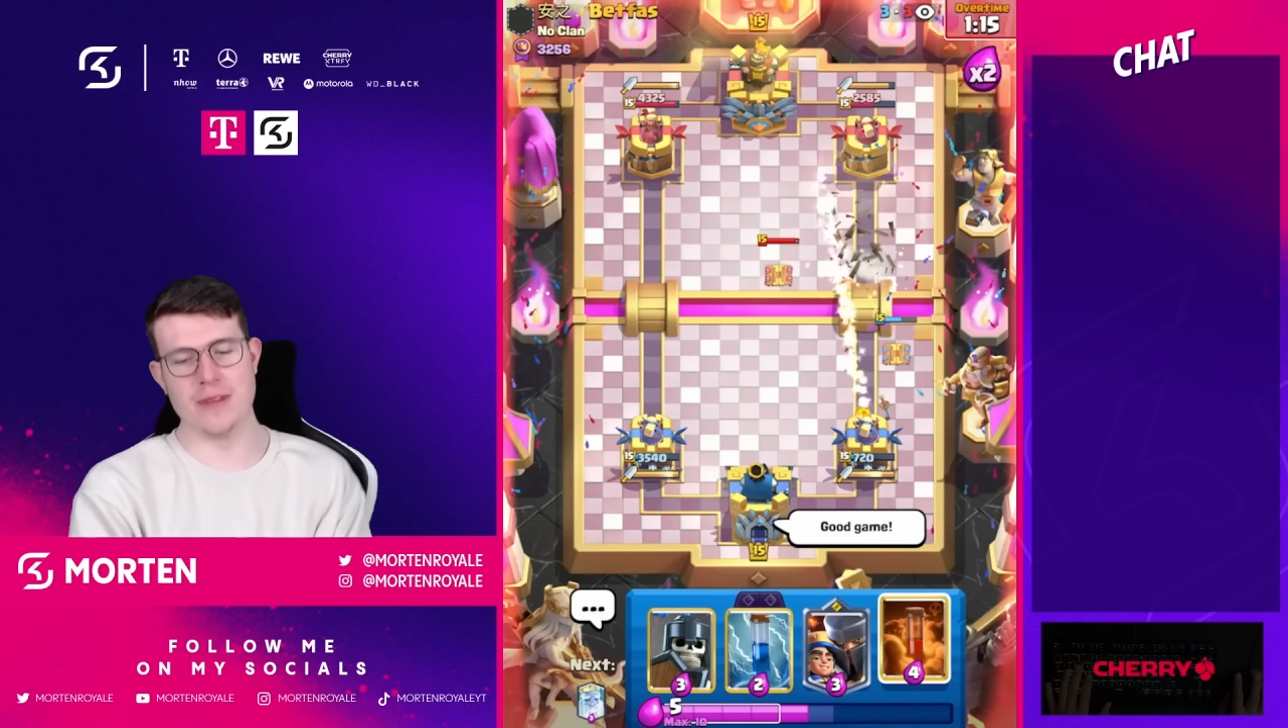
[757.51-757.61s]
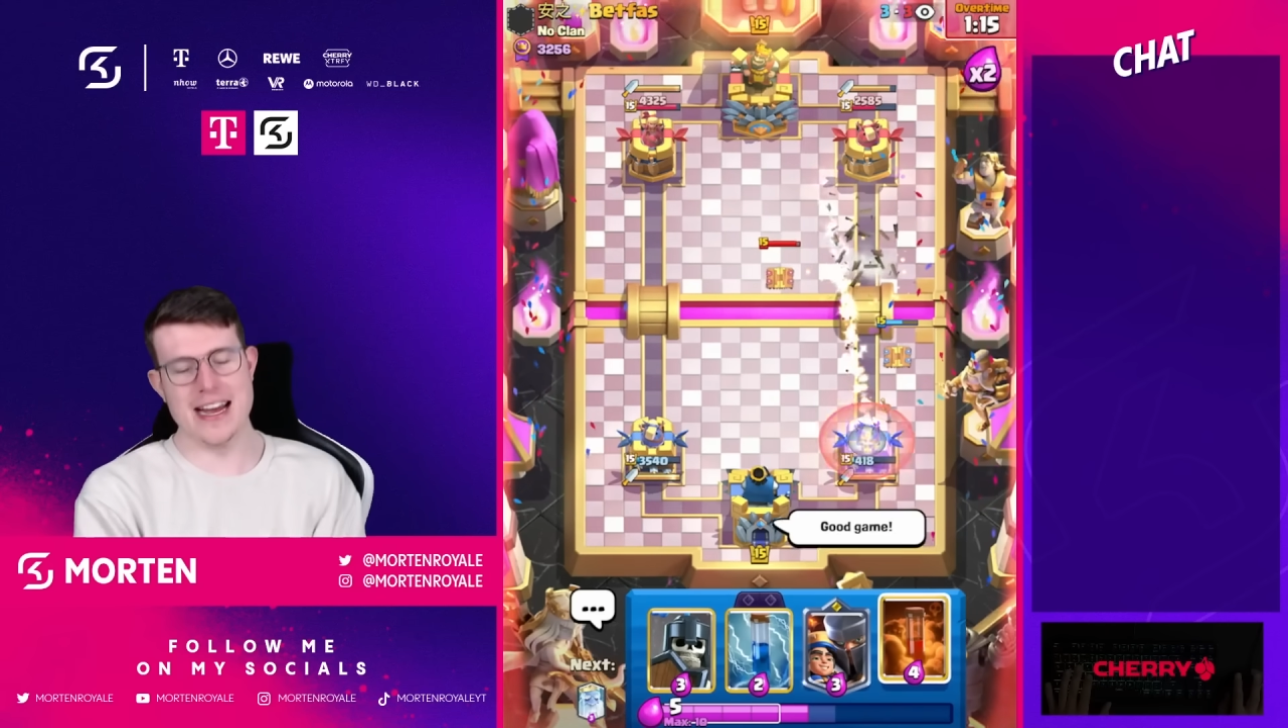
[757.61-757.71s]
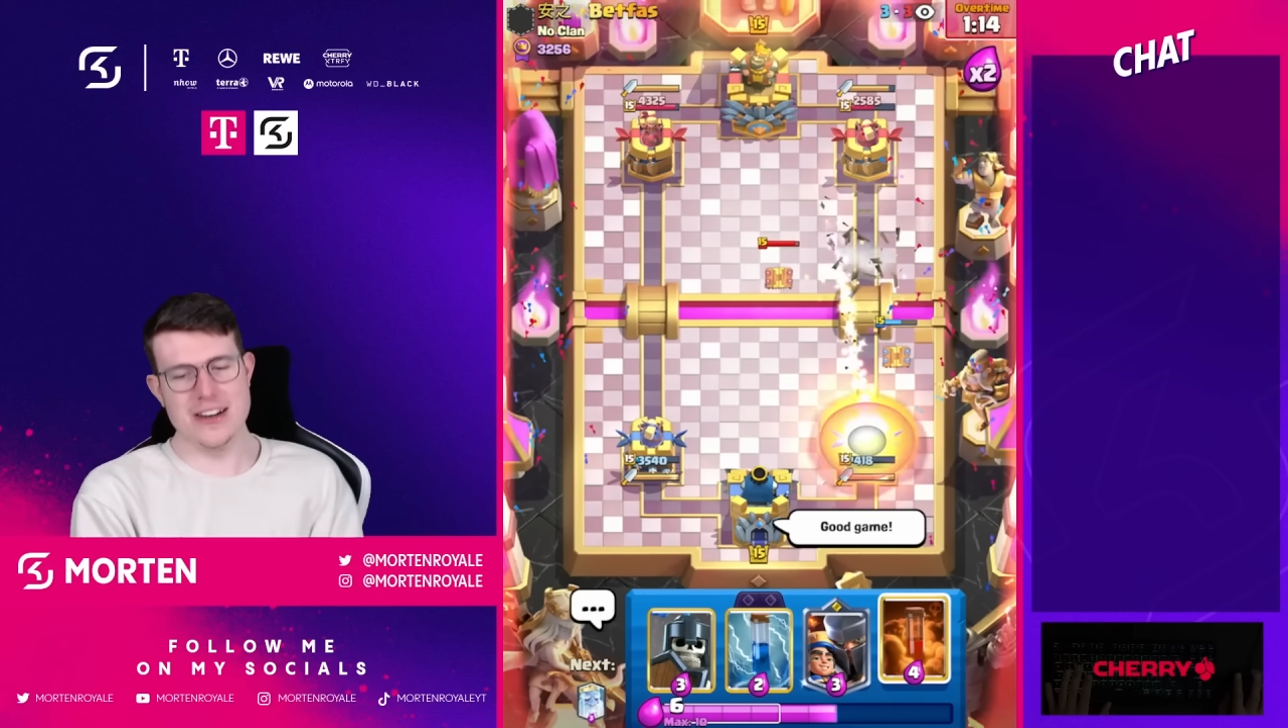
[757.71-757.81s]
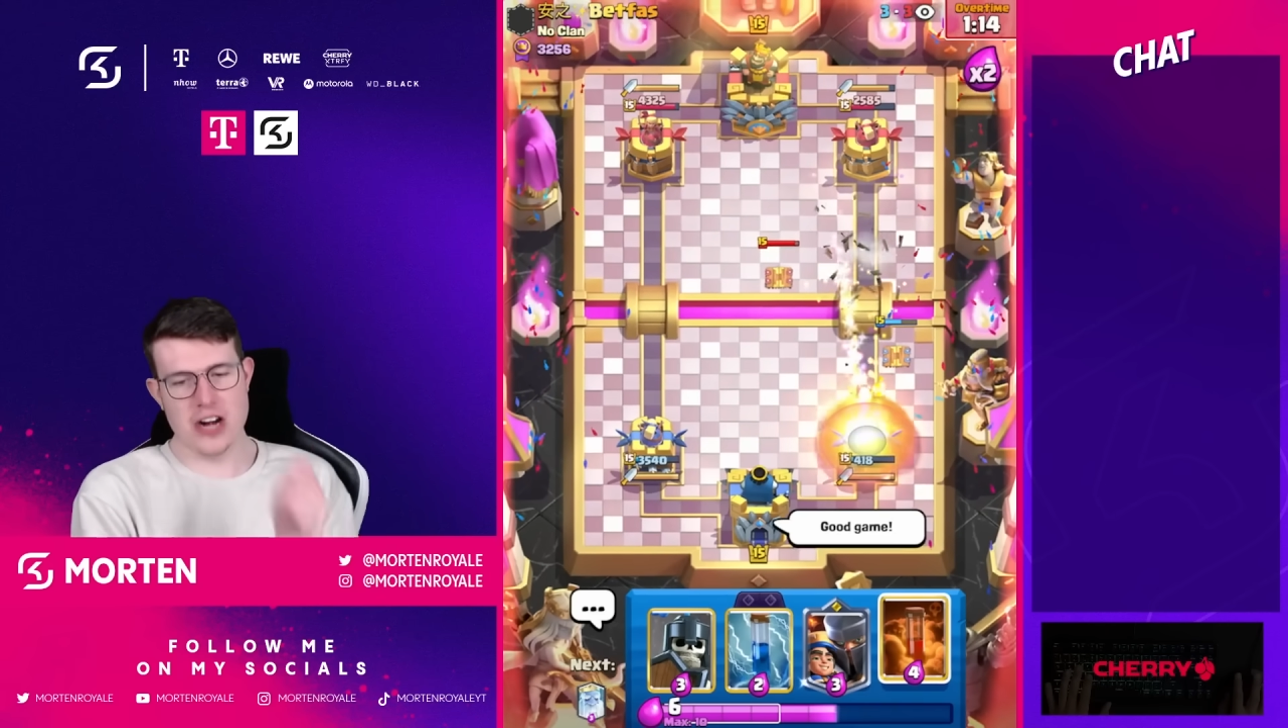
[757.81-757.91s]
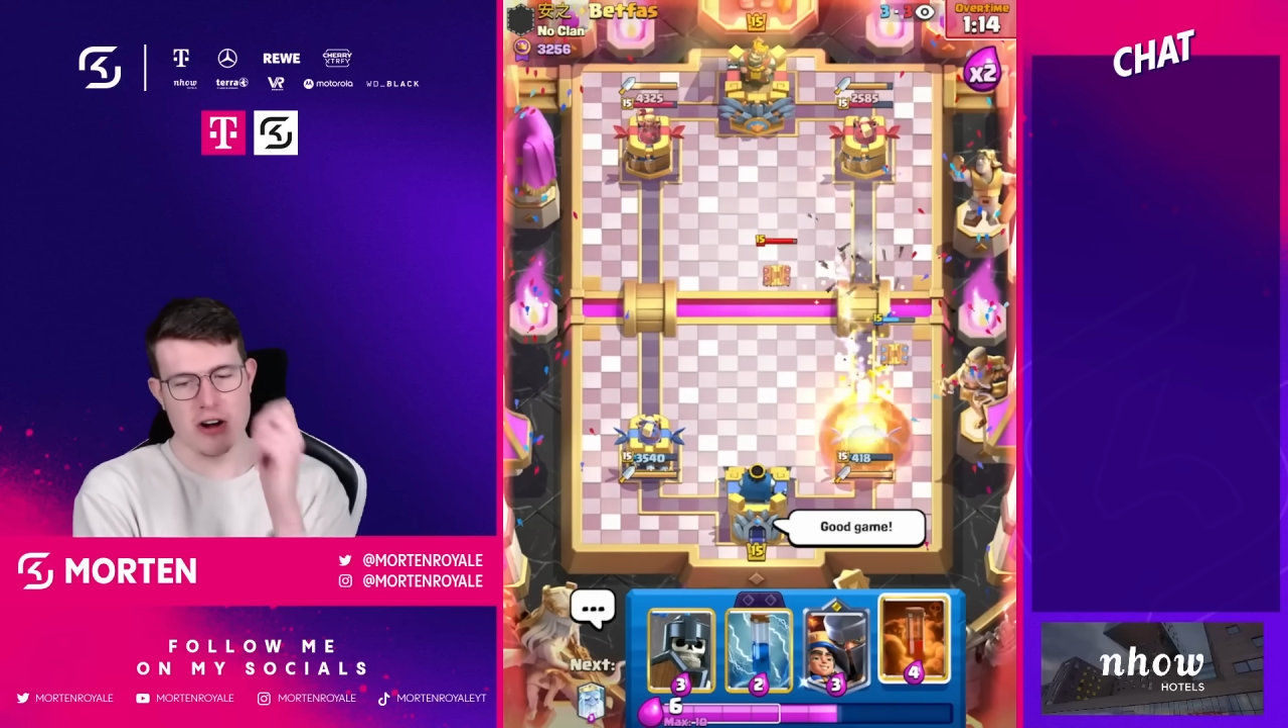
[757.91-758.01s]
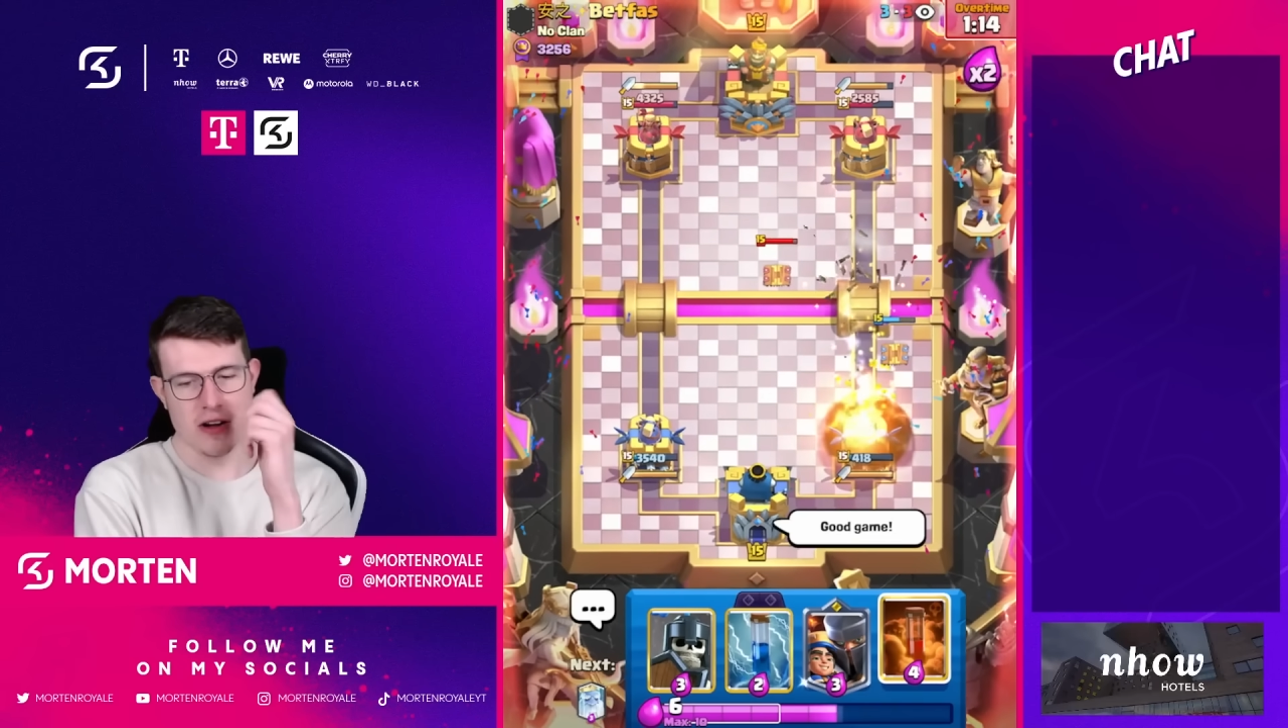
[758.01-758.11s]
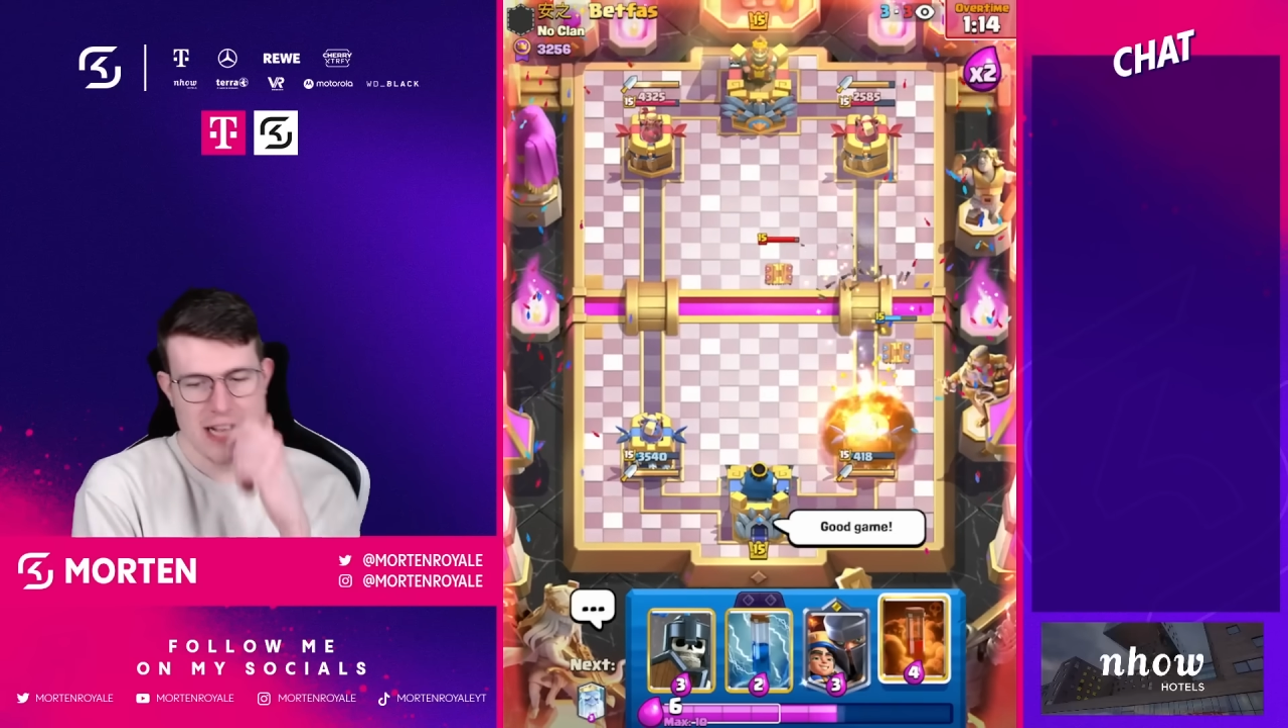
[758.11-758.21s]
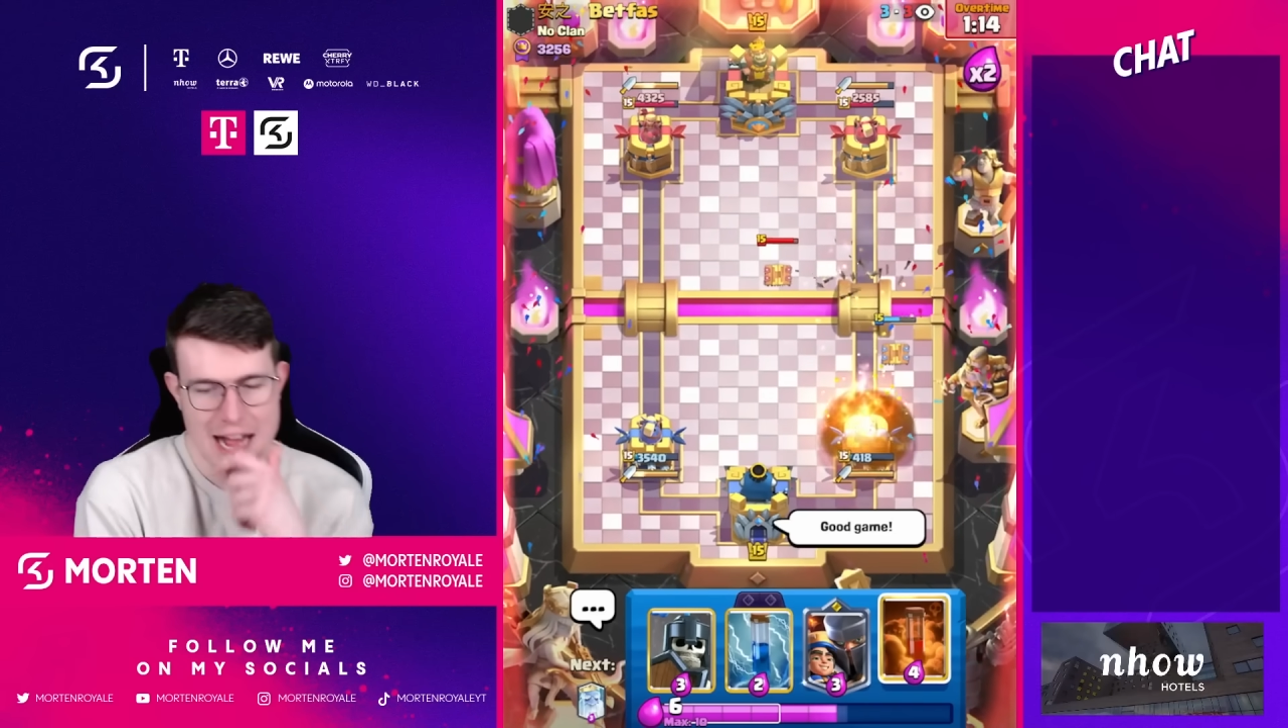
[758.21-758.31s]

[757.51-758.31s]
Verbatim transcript: I don't know.